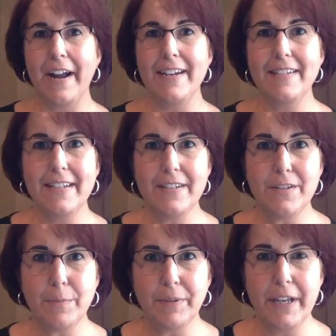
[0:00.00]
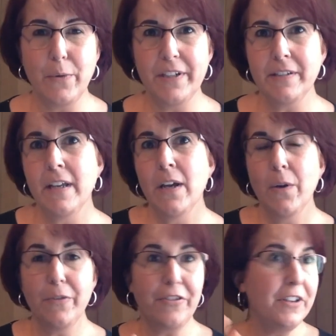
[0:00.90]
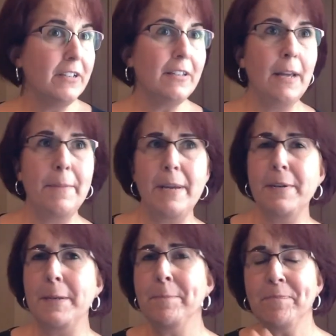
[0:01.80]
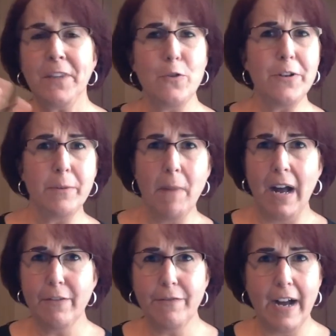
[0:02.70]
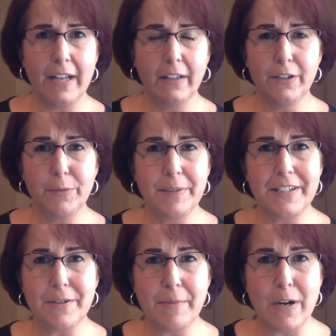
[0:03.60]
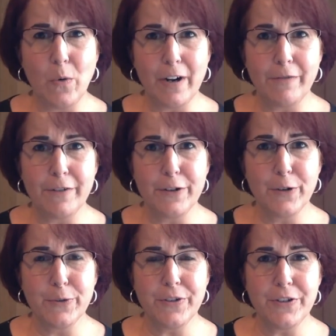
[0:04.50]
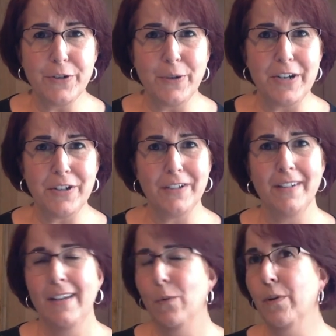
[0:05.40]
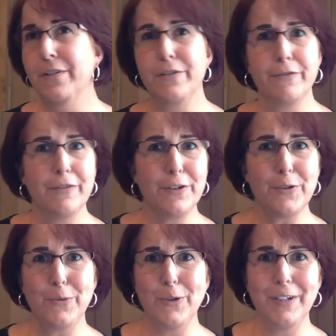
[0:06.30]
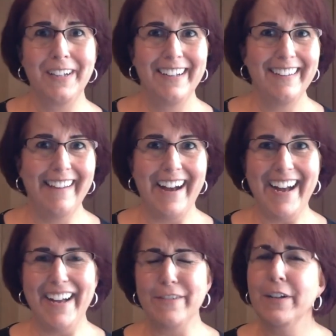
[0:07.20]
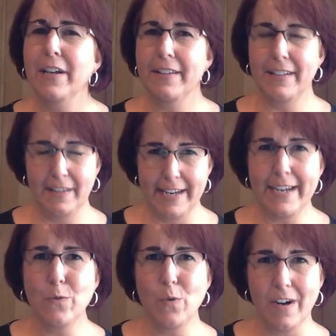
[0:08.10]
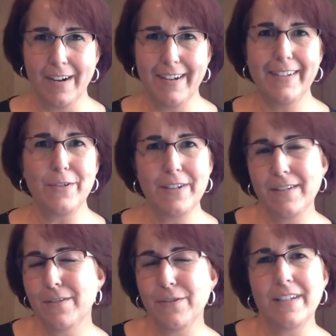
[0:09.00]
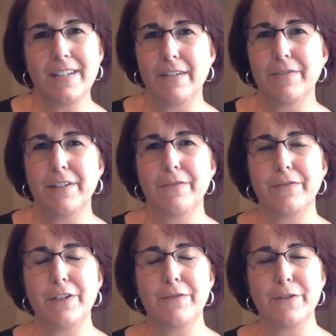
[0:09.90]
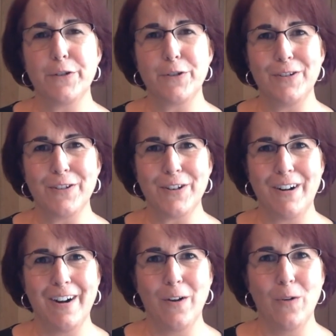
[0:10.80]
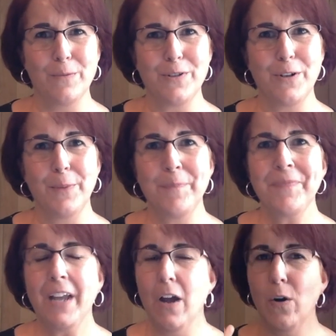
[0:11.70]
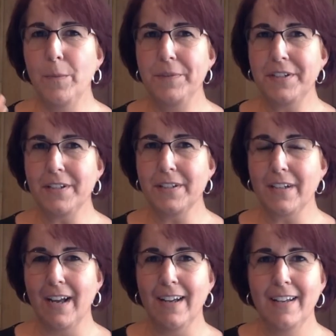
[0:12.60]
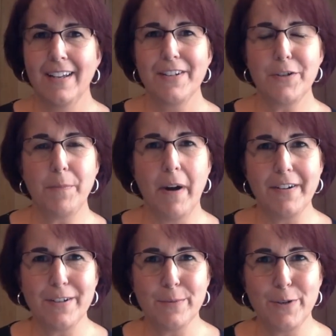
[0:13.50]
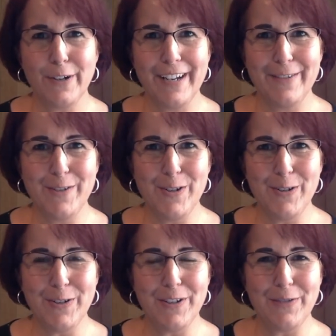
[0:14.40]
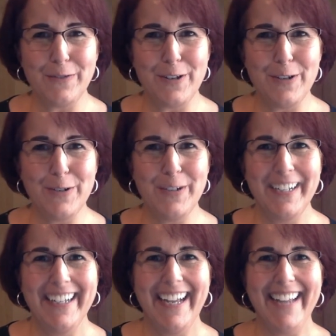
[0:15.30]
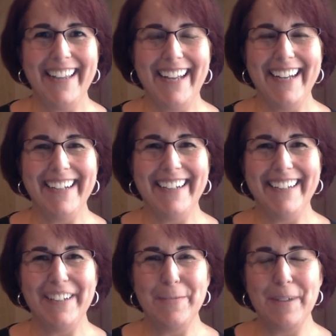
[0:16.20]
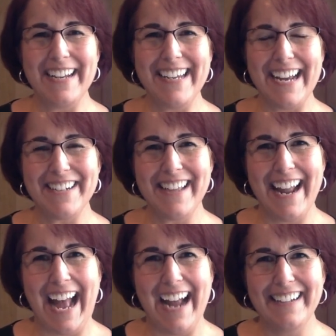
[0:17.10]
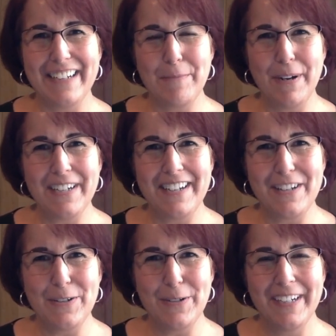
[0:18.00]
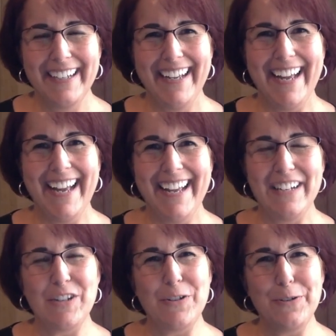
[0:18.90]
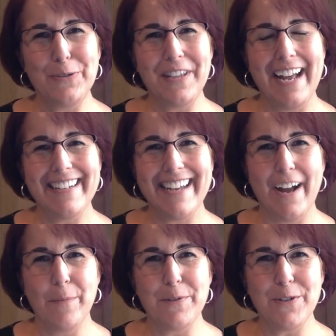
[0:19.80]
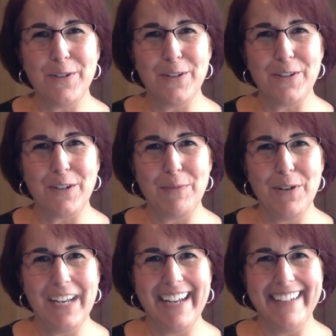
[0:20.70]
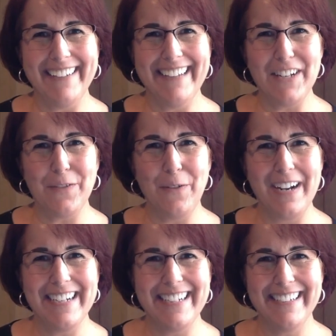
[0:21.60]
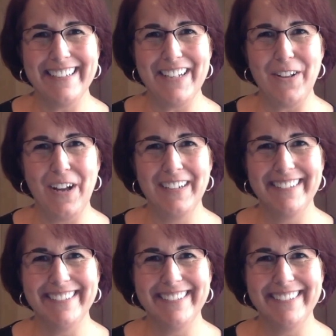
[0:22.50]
ideas to play with, things that maybe you could modify a little bit to make work for your own situation, whether you're virtual, live, they can work. You can do this even if, if your students are at home. So I hope this has uh, sparked some creative juices for you and that uh, you might catch that acting bug too and use that to help your students communicate. Thanks for watching. So long.